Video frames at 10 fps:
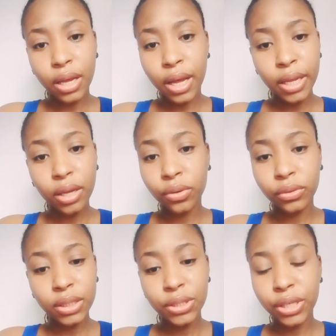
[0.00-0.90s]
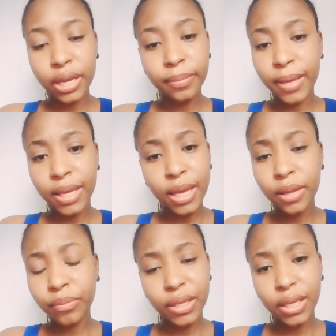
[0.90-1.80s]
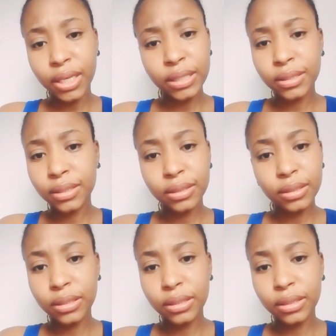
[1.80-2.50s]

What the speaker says: I could only shake my head because